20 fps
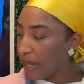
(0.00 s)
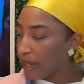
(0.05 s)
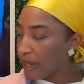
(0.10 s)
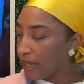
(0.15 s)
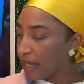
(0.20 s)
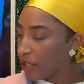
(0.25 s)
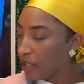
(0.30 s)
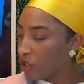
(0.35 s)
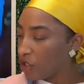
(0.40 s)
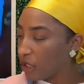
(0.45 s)

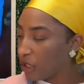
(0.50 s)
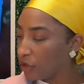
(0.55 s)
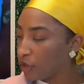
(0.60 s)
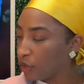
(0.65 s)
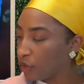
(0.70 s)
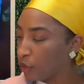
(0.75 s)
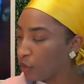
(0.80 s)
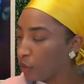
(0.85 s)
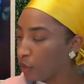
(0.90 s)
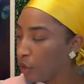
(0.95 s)
Like it
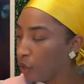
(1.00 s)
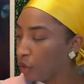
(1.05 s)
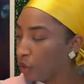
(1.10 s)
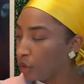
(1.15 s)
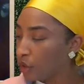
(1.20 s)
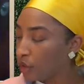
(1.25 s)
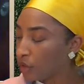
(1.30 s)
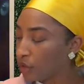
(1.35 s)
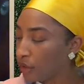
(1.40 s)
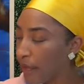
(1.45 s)
just
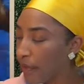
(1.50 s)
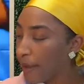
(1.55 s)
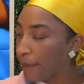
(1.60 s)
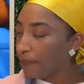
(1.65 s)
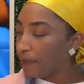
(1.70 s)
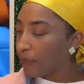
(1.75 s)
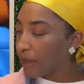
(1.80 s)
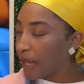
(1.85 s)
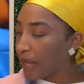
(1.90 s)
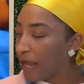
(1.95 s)
looks,
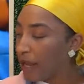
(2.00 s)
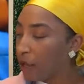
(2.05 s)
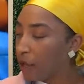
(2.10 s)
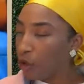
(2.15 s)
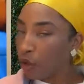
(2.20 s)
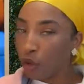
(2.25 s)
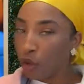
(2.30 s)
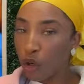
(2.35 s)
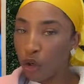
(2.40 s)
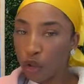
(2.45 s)
it
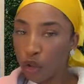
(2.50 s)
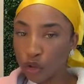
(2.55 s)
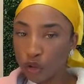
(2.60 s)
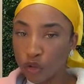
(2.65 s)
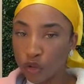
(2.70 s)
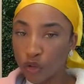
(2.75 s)
looks